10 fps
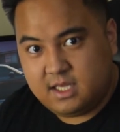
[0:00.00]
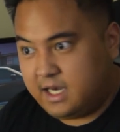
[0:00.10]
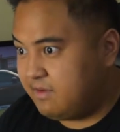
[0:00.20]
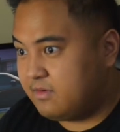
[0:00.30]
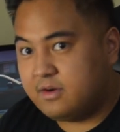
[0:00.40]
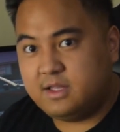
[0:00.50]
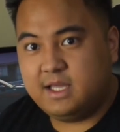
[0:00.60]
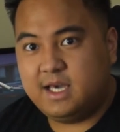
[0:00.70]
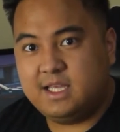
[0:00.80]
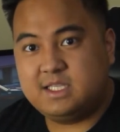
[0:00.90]
I've heard
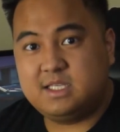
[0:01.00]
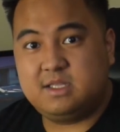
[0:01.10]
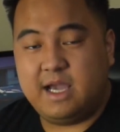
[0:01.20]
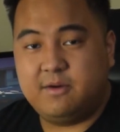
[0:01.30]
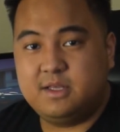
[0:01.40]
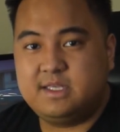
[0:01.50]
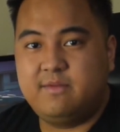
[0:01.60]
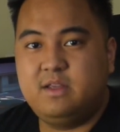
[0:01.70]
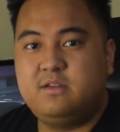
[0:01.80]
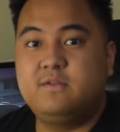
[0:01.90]
that it's down to
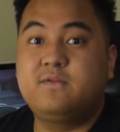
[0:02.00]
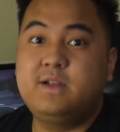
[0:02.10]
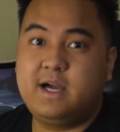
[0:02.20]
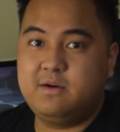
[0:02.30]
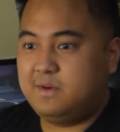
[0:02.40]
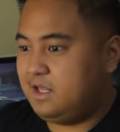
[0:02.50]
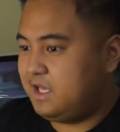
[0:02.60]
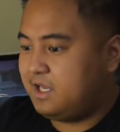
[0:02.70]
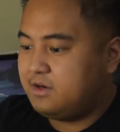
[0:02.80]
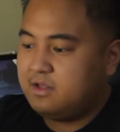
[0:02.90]
72 for now, but
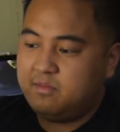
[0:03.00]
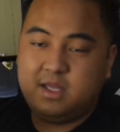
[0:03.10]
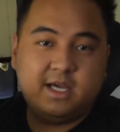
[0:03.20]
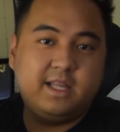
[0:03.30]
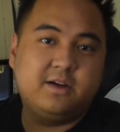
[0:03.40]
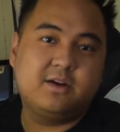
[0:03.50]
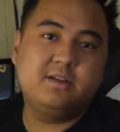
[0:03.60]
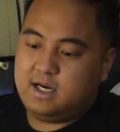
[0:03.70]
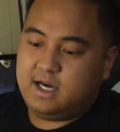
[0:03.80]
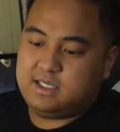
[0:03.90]
later it'll be 90
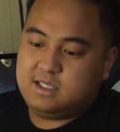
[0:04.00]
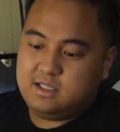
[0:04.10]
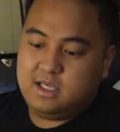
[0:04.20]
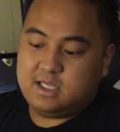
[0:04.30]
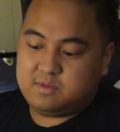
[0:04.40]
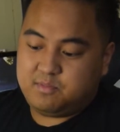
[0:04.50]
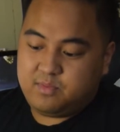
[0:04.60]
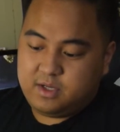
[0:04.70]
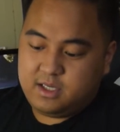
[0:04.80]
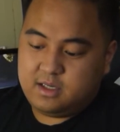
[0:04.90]
Hz. I still think it's
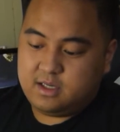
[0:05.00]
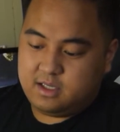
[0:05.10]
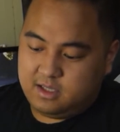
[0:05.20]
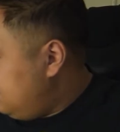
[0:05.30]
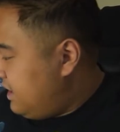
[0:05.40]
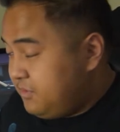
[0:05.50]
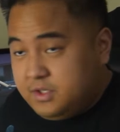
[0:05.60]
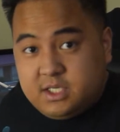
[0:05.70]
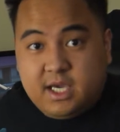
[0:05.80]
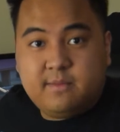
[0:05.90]
pretty good. I don't
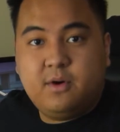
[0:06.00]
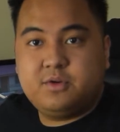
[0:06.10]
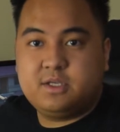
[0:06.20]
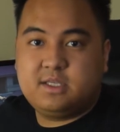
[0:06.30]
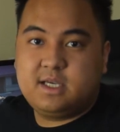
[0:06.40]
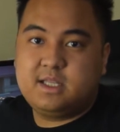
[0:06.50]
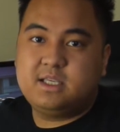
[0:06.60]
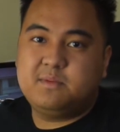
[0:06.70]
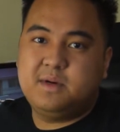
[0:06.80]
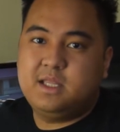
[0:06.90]
usually get motion
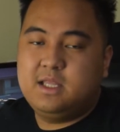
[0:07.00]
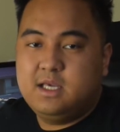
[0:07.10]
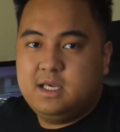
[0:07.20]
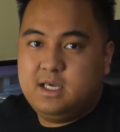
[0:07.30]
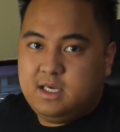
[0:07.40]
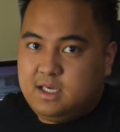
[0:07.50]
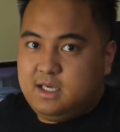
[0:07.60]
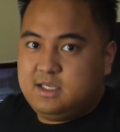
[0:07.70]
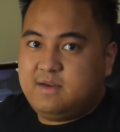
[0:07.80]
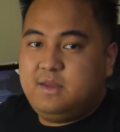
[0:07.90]
sickness, but
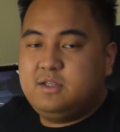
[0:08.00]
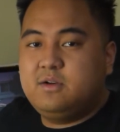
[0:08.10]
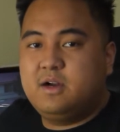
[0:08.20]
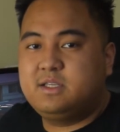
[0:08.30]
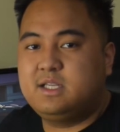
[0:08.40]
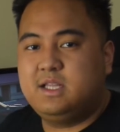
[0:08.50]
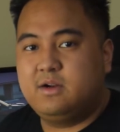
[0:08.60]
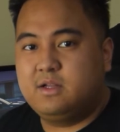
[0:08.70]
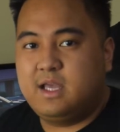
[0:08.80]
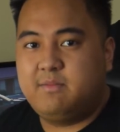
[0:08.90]
72 Hz didn't
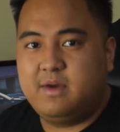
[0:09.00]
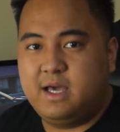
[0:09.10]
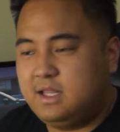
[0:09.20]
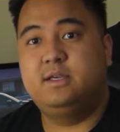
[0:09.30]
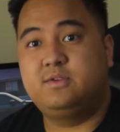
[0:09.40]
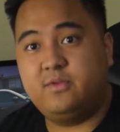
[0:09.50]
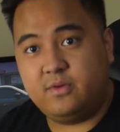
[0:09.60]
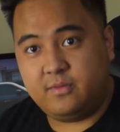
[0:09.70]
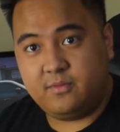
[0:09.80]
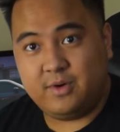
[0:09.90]
hurt that bad.
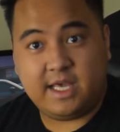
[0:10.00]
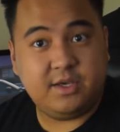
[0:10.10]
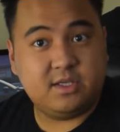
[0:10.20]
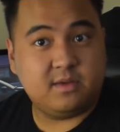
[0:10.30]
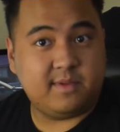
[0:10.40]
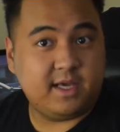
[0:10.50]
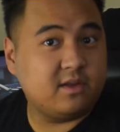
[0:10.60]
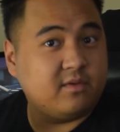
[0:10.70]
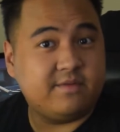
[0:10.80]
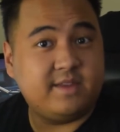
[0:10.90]
So when I used to play on
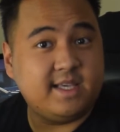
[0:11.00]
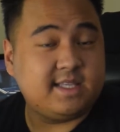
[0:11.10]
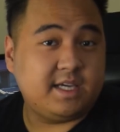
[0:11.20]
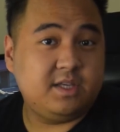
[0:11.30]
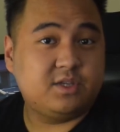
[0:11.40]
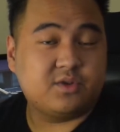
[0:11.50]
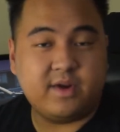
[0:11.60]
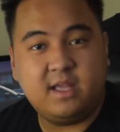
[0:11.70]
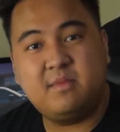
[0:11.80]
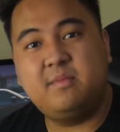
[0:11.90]
the Rift S, I
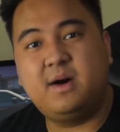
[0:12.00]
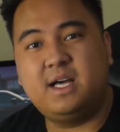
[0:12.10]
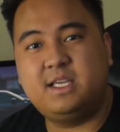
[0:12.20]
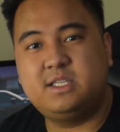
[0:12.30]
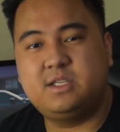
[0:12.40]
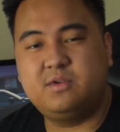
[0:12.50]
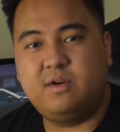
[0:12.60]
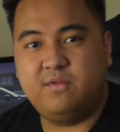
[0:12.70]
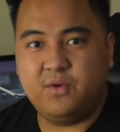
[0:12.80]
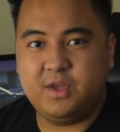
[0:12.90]
trained my body to
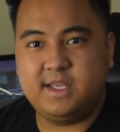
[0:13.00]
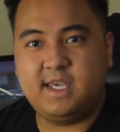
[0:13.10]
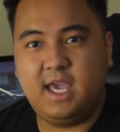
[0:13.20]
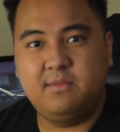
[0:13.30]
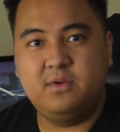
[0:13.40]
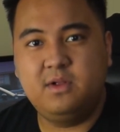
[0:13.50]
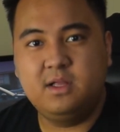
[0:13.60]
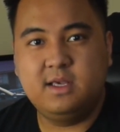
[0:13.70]
avoid the cable